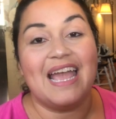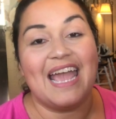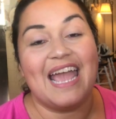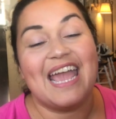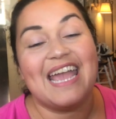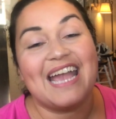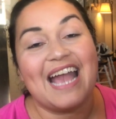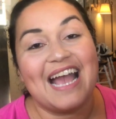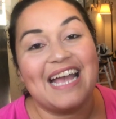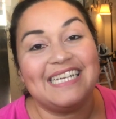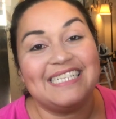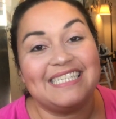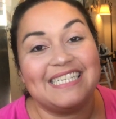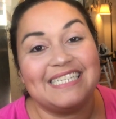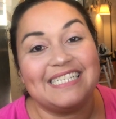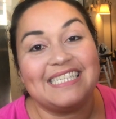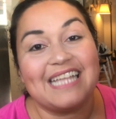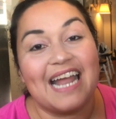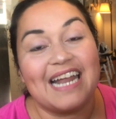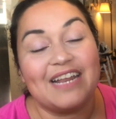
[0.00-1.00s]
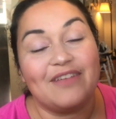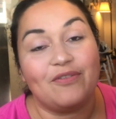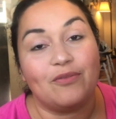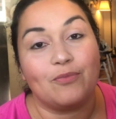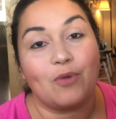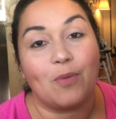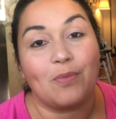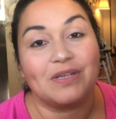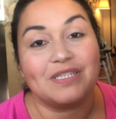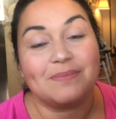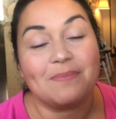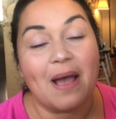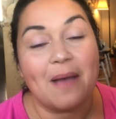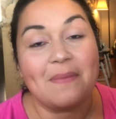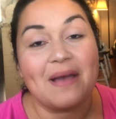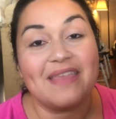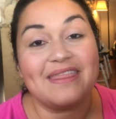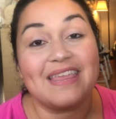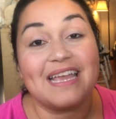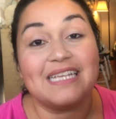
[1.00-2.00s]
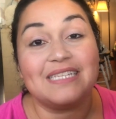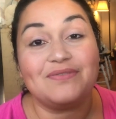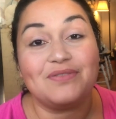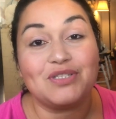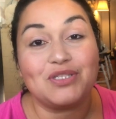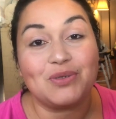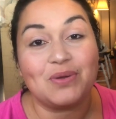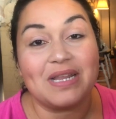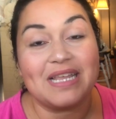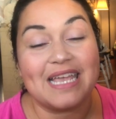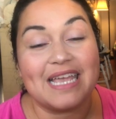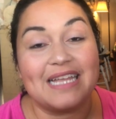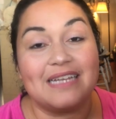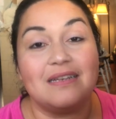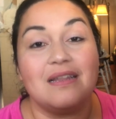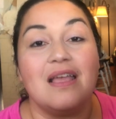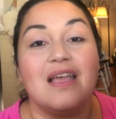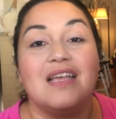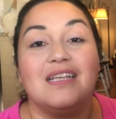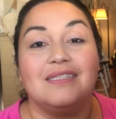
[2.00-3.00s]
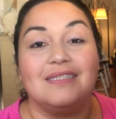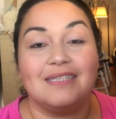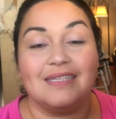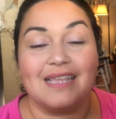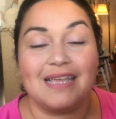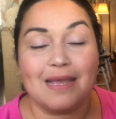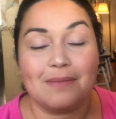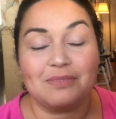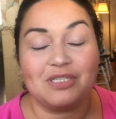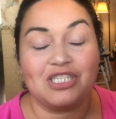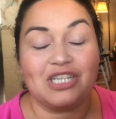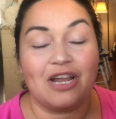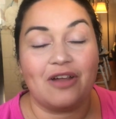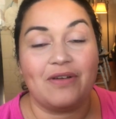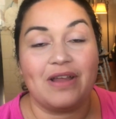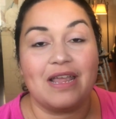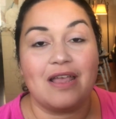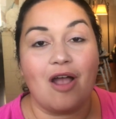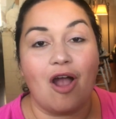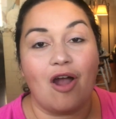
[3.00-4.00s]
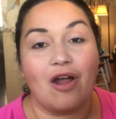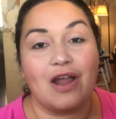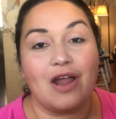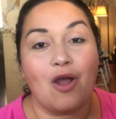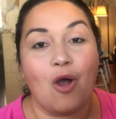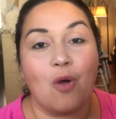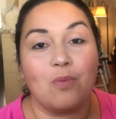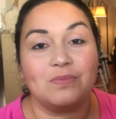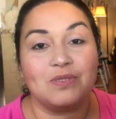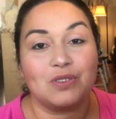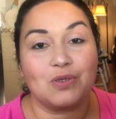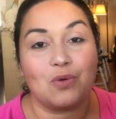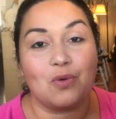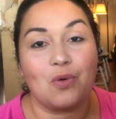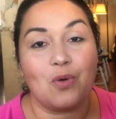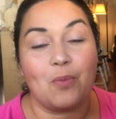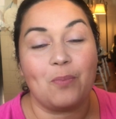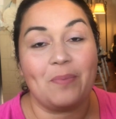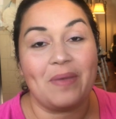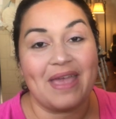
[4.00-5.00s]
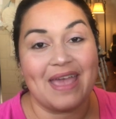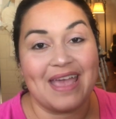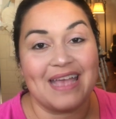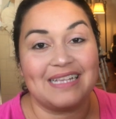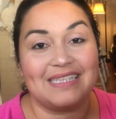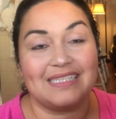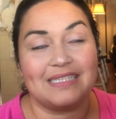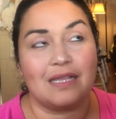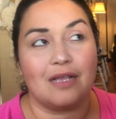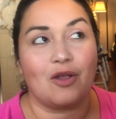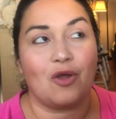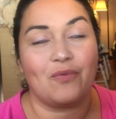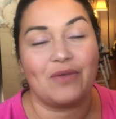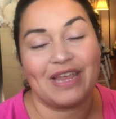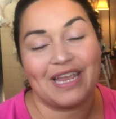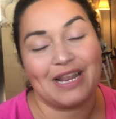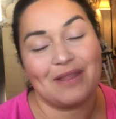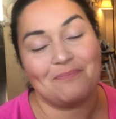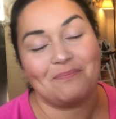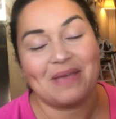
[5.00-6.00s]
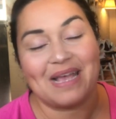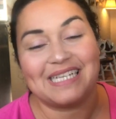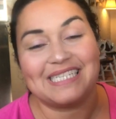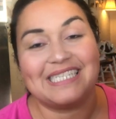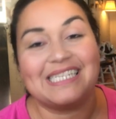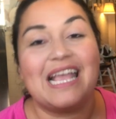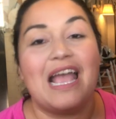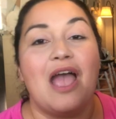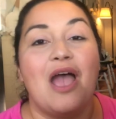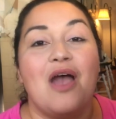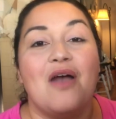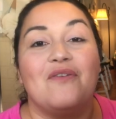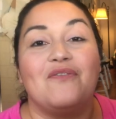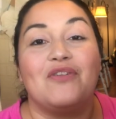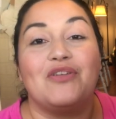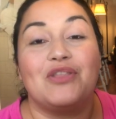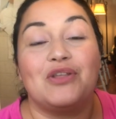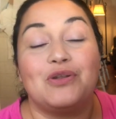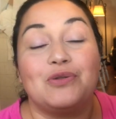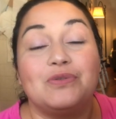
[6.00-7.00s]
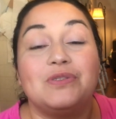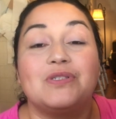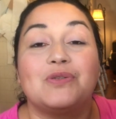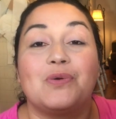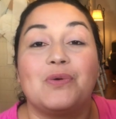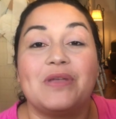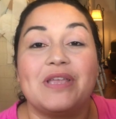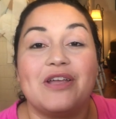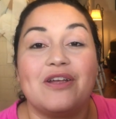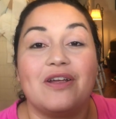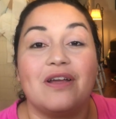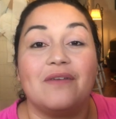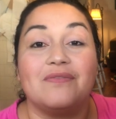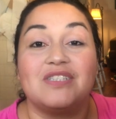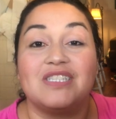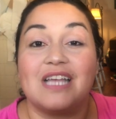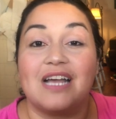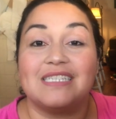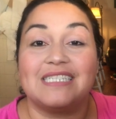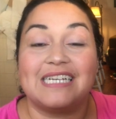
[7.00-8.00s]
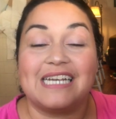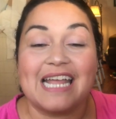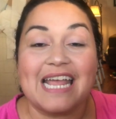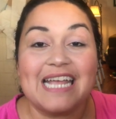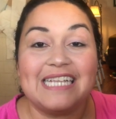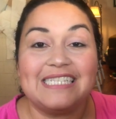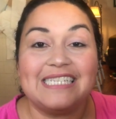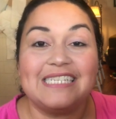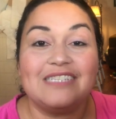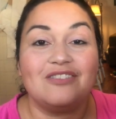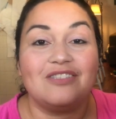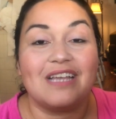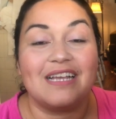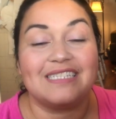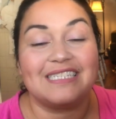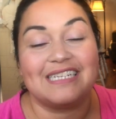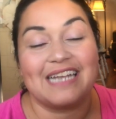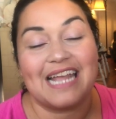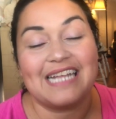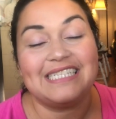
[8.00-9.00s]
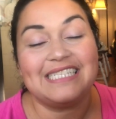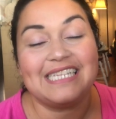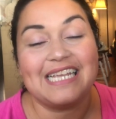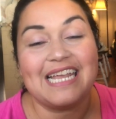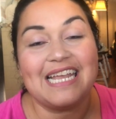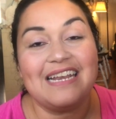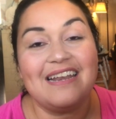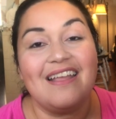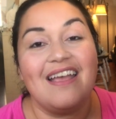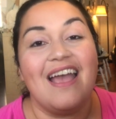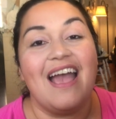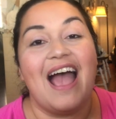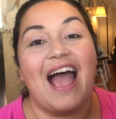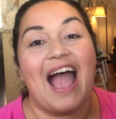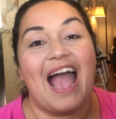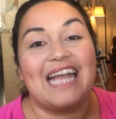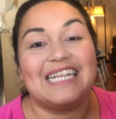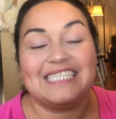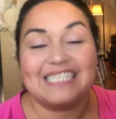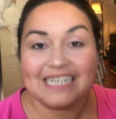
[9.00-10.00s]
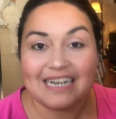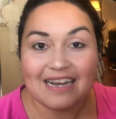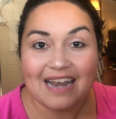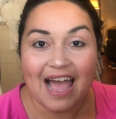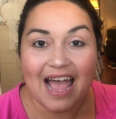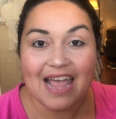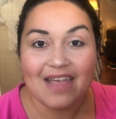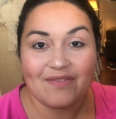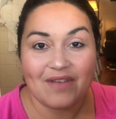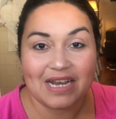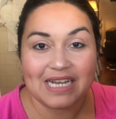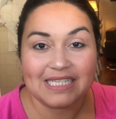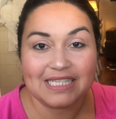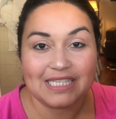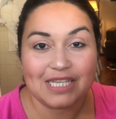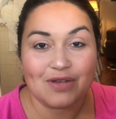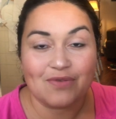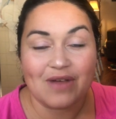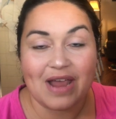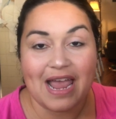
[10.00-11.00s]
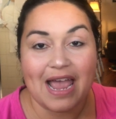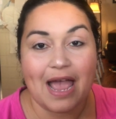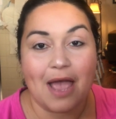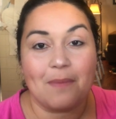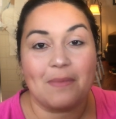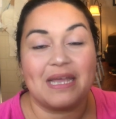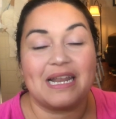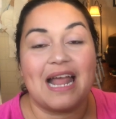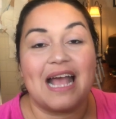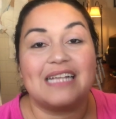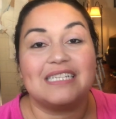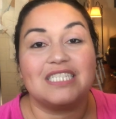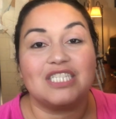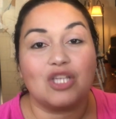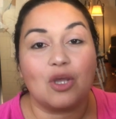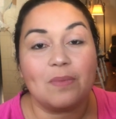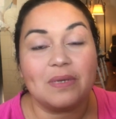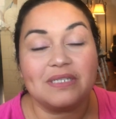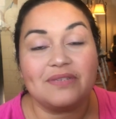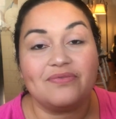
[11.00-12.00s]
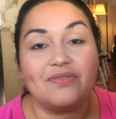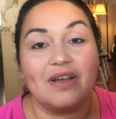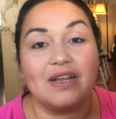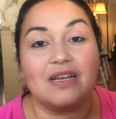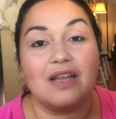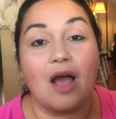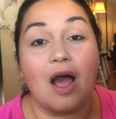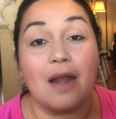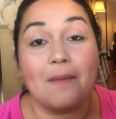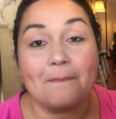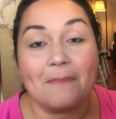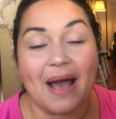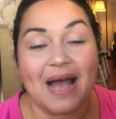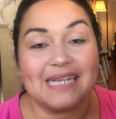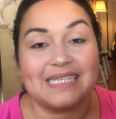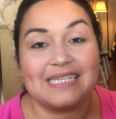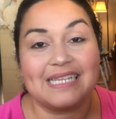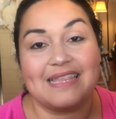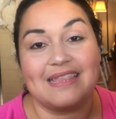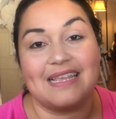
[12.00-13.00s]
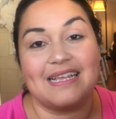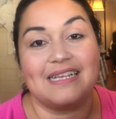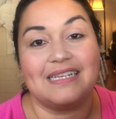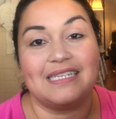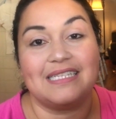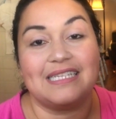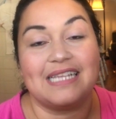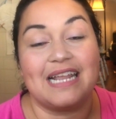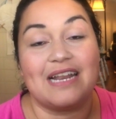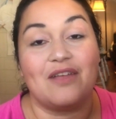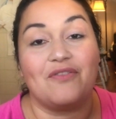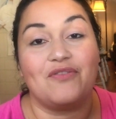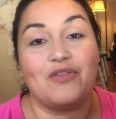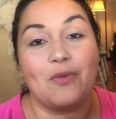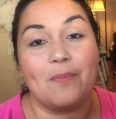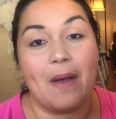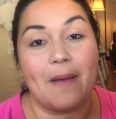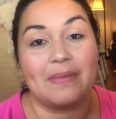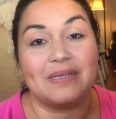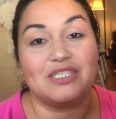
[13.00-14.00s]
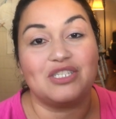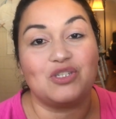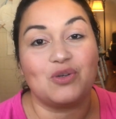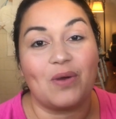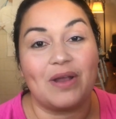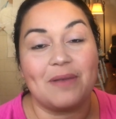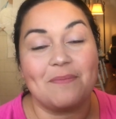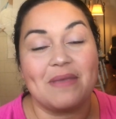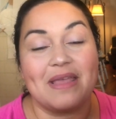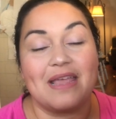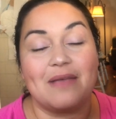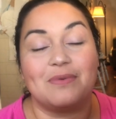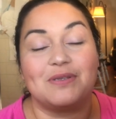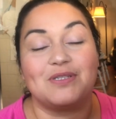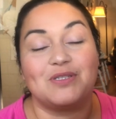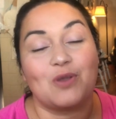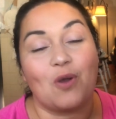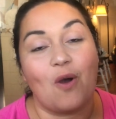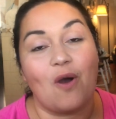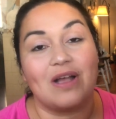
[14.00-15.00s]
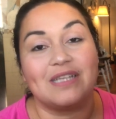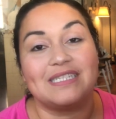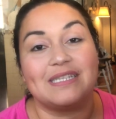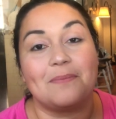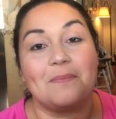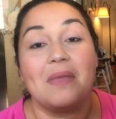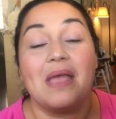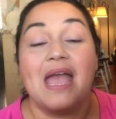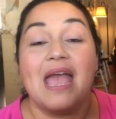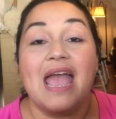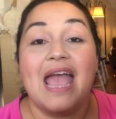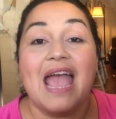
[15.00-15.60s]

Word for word: Hey guys, this is Heidi from BoyBoss Mama. Thanks for tuning in. Today I'm sharing our homeschool picks, curriculum picks for the new school year of 2018-2019. I did a live on Instagram and I had so much fun unboxing this and a few mamas joined me. It was so awesome.